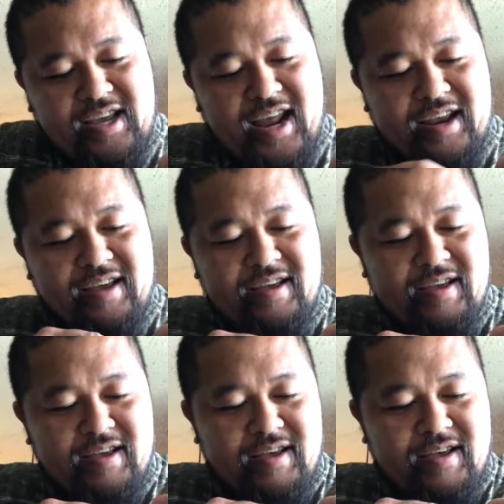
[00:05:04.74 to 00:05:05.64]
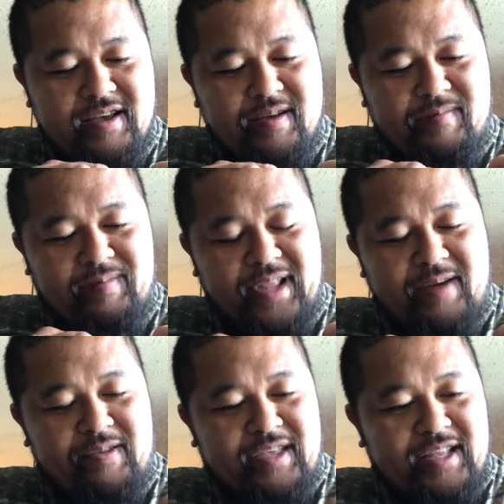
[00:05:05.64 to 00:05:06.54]
You gotta
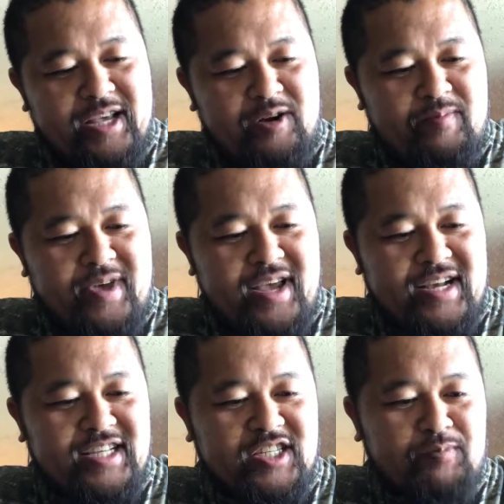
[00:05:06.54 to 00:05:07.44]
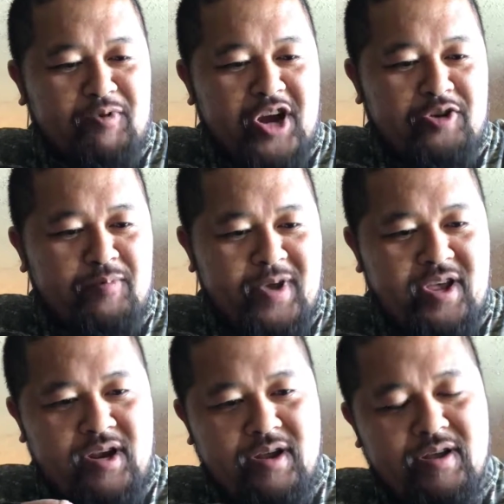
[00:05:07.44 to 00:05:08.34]
play with it a little bit because it's a pressure pin.